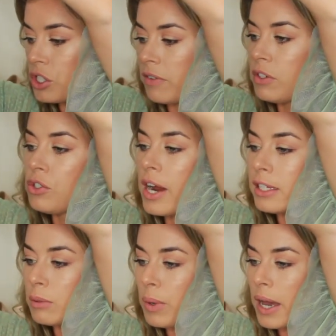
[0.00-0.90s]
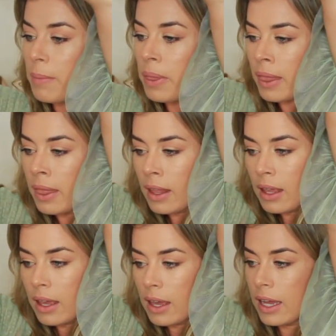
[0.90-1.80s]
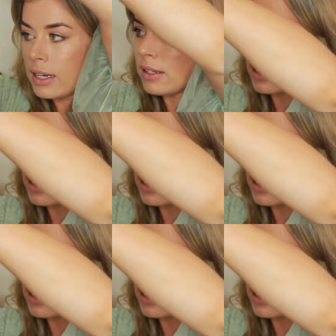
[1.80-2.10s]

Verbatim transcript: shift dress, but, and it's